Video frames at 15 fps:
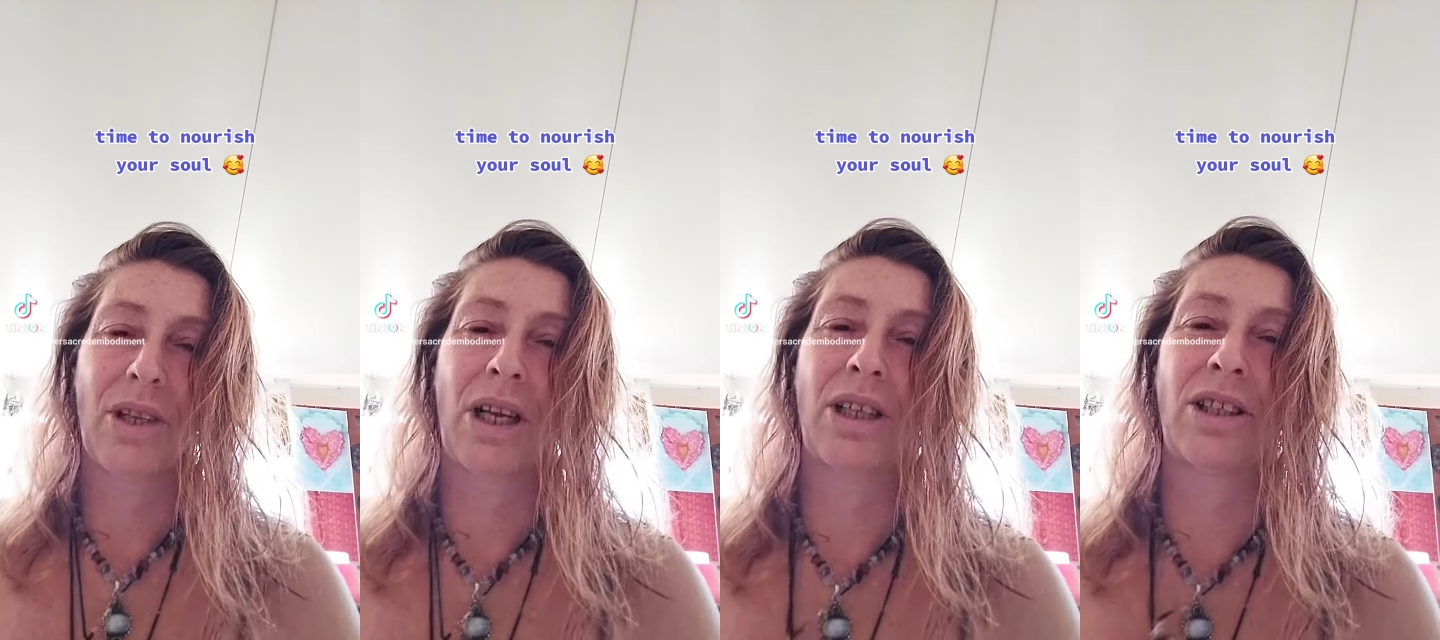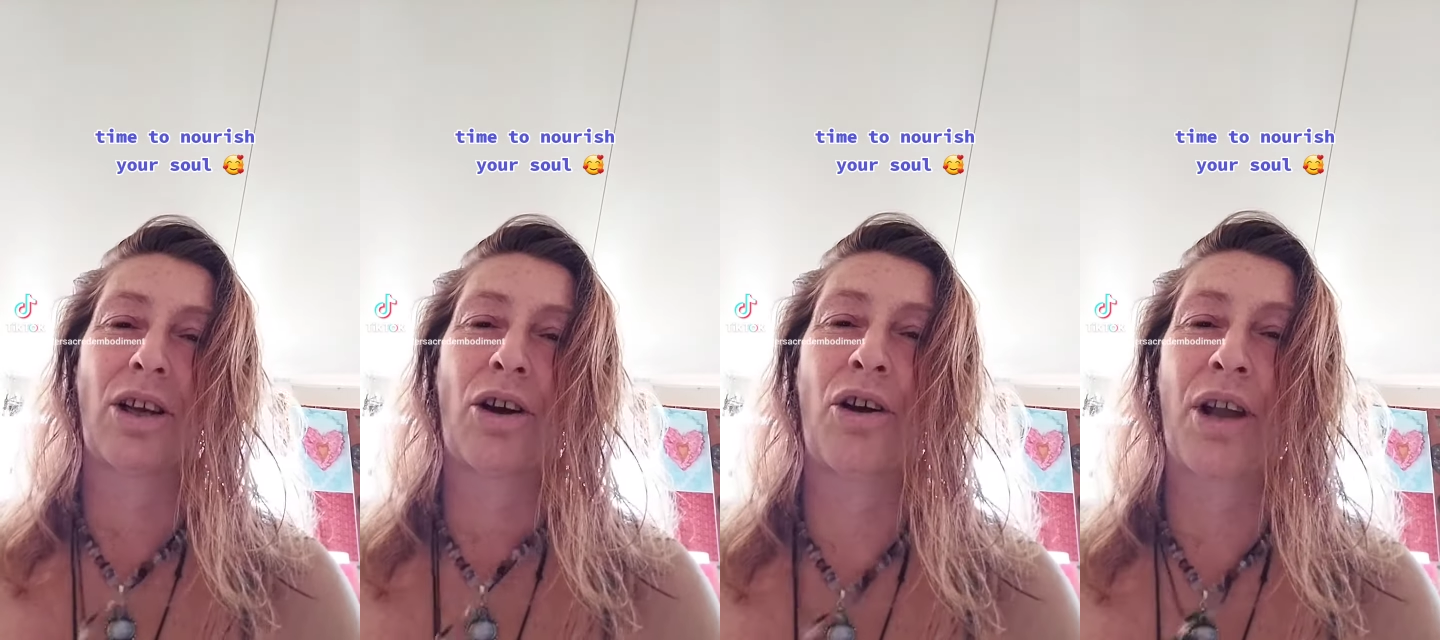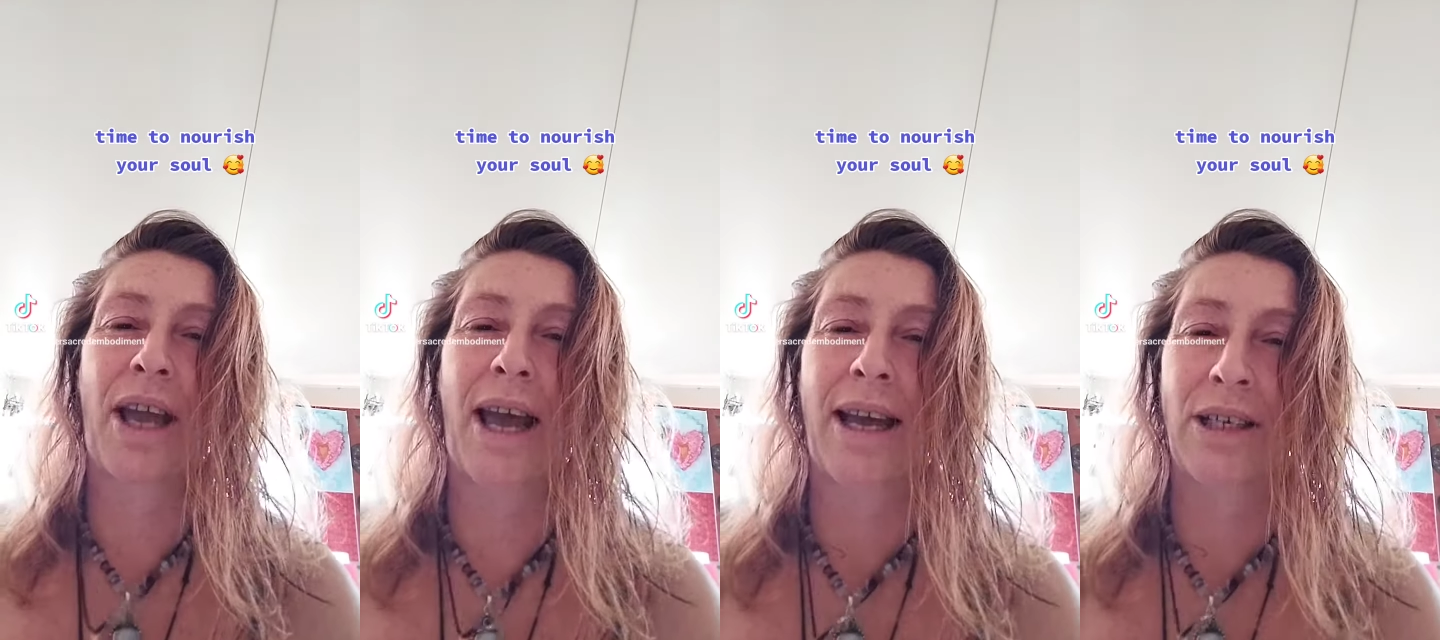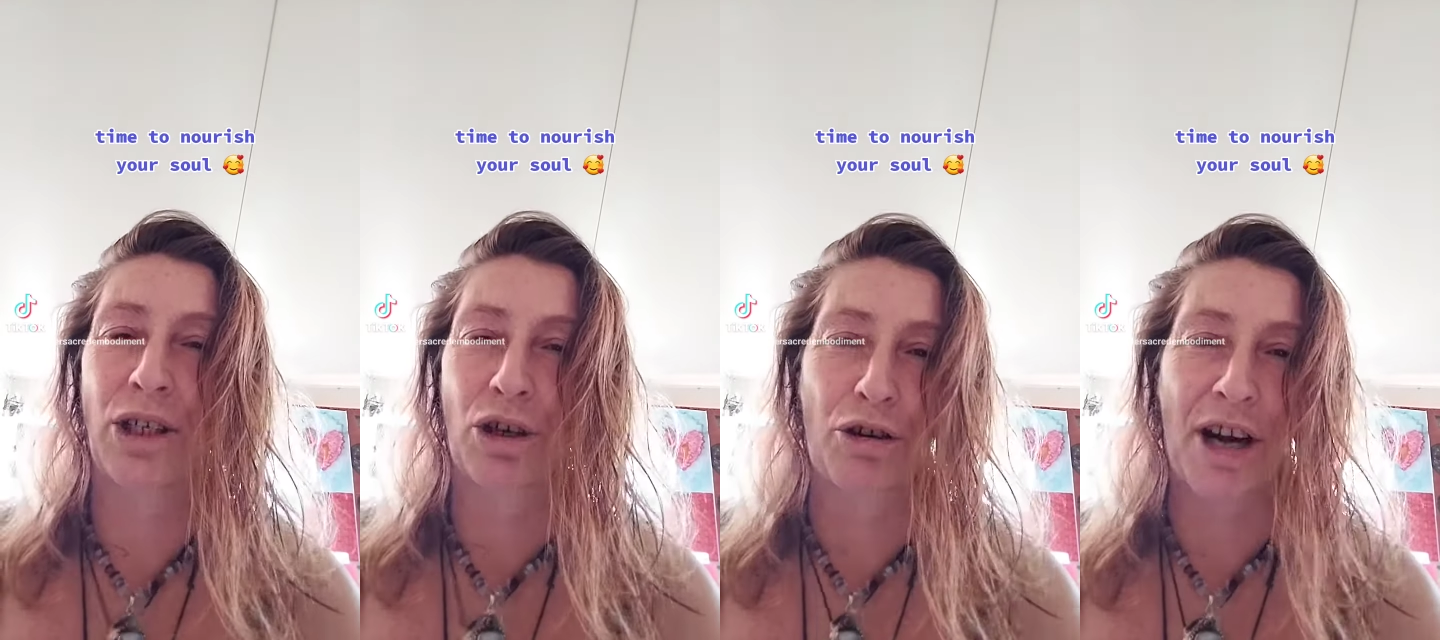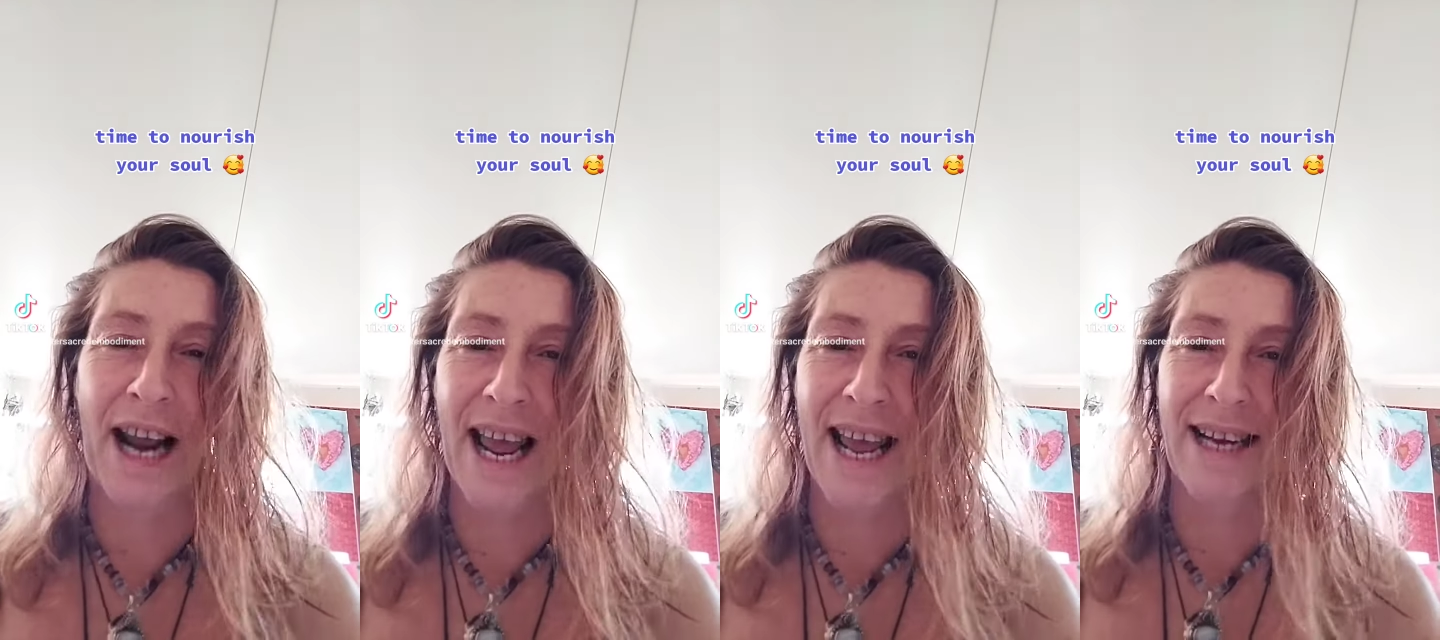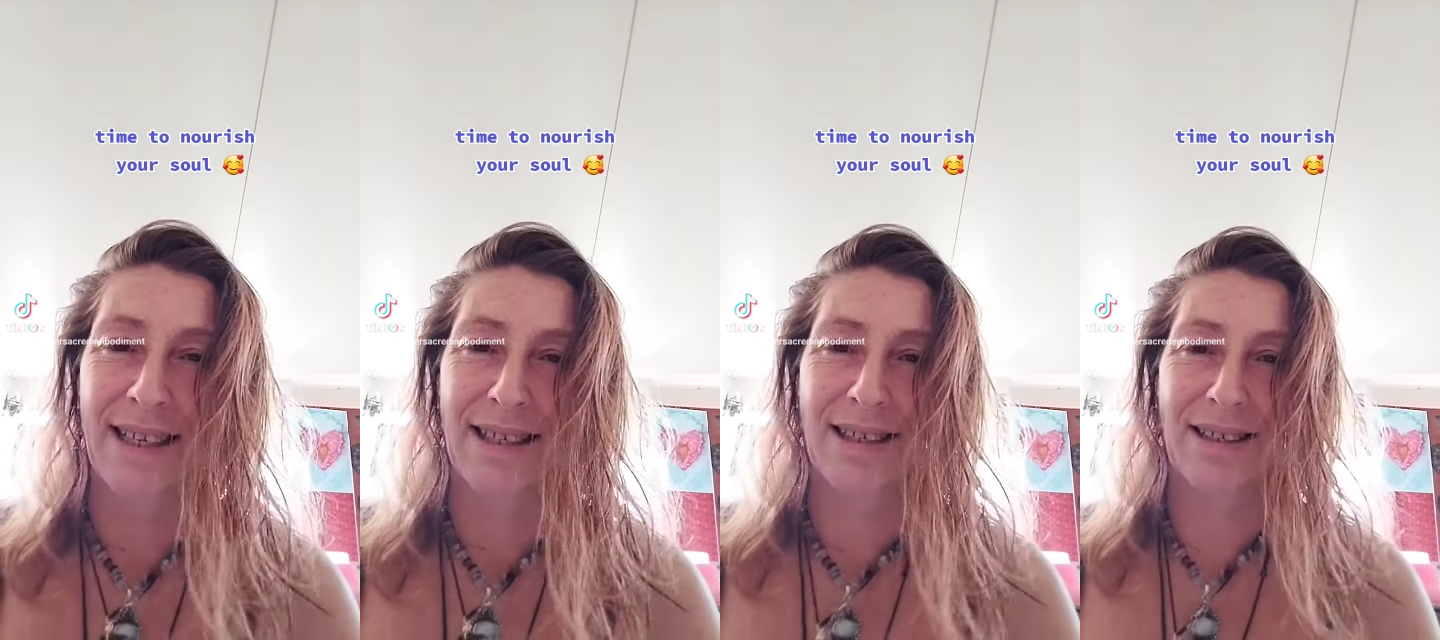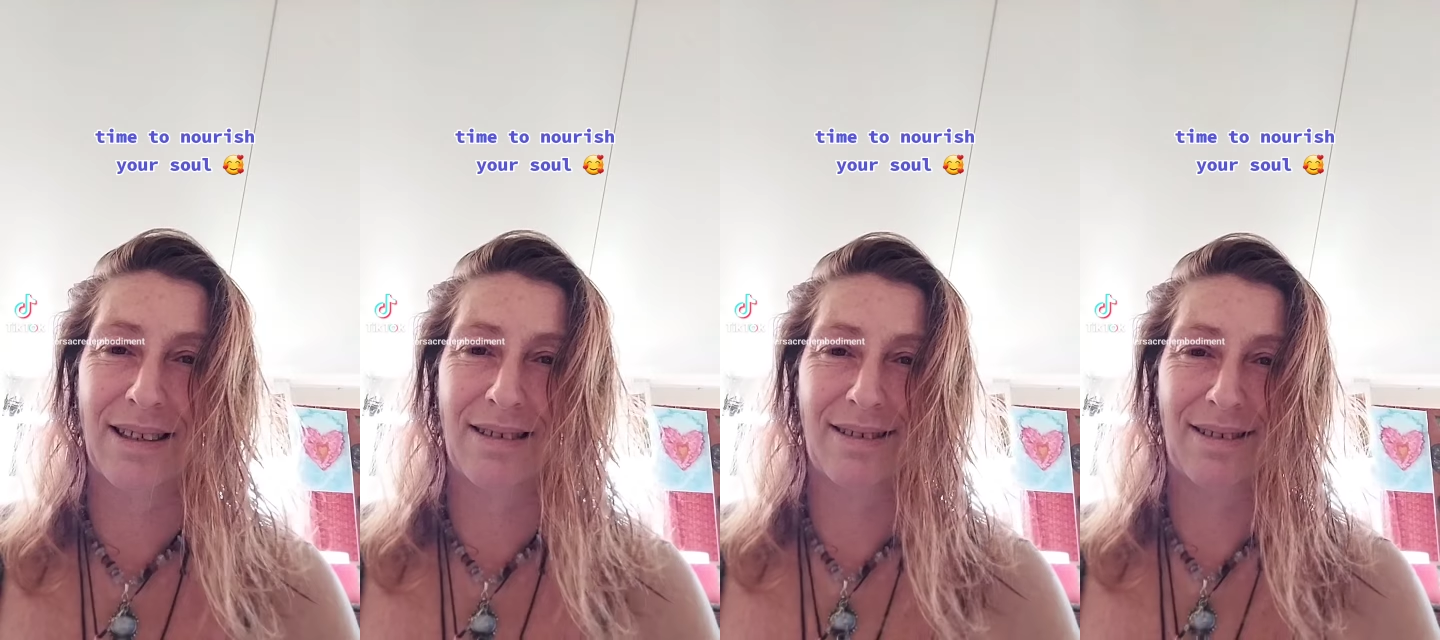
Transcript: It's okay to create